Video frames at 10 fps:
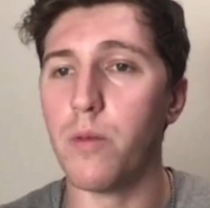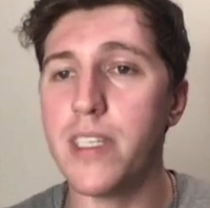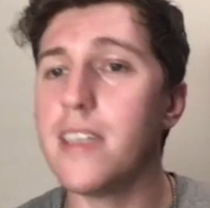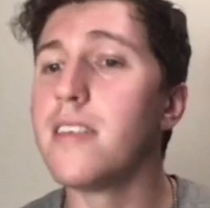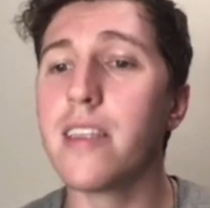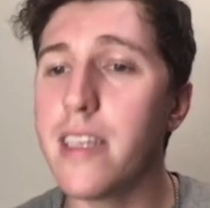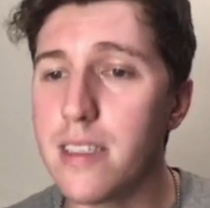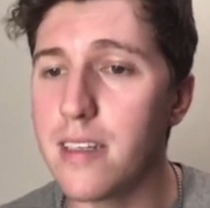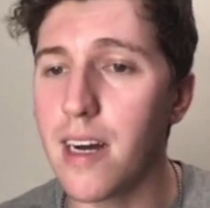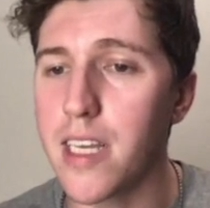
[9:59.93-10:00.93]
We didn't delete
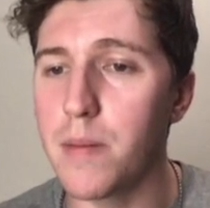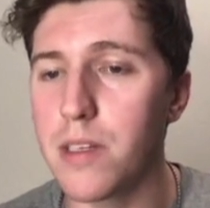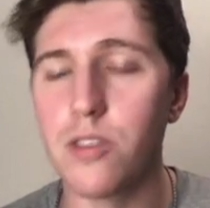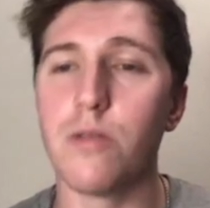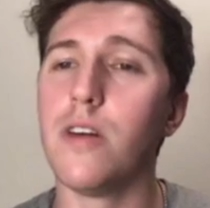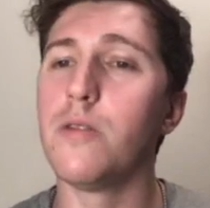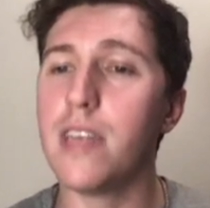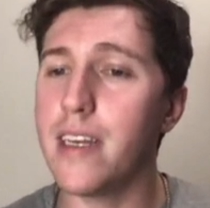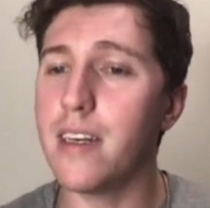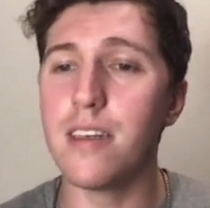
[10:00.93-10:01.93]
the document, so no
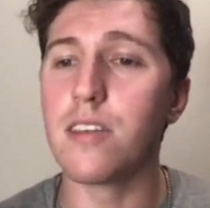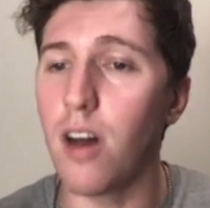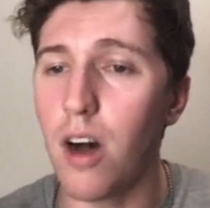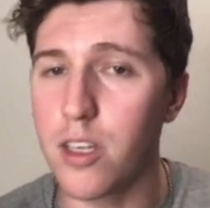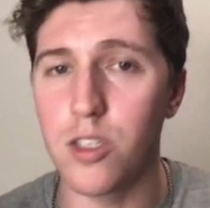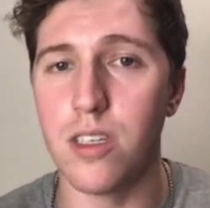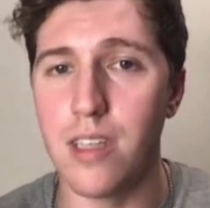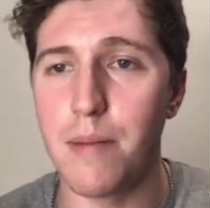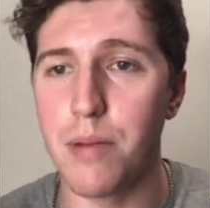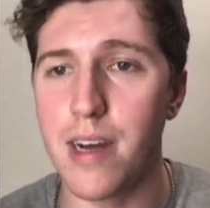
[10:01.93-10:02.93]
data is lost in
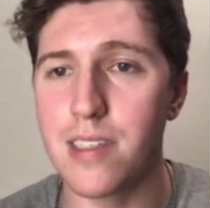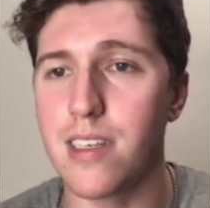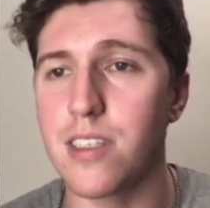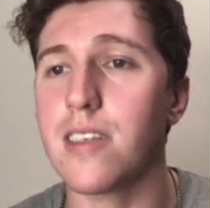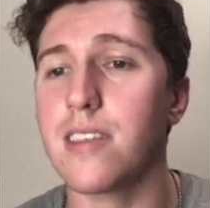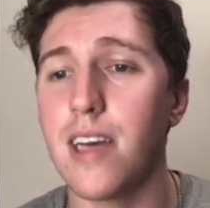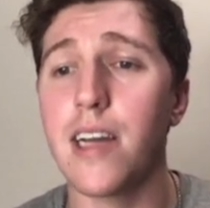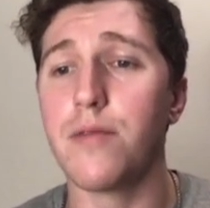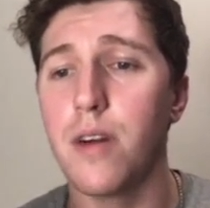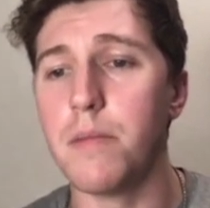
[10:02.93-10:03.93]
that process
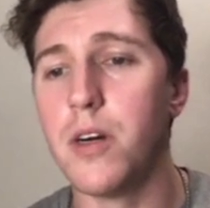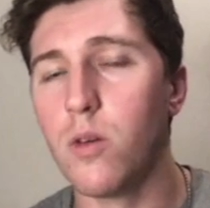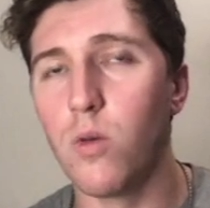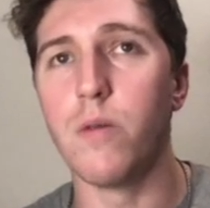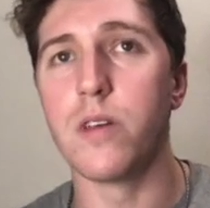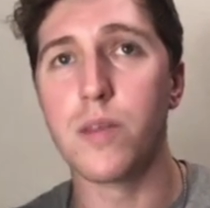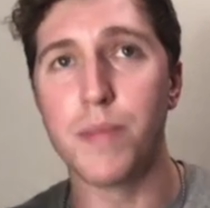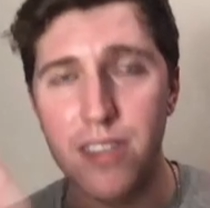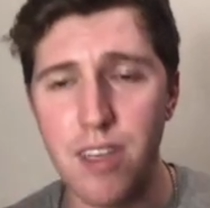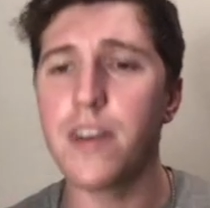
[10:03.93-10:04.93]
aside from what was
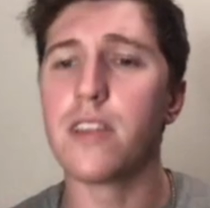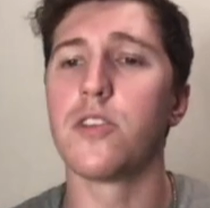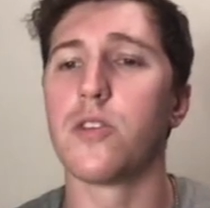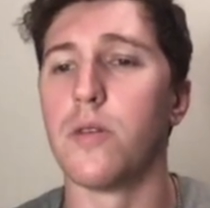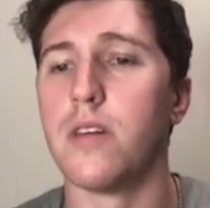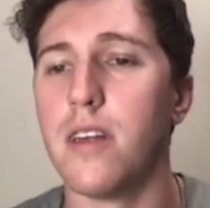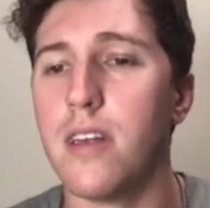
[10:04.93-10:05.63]
specifically stored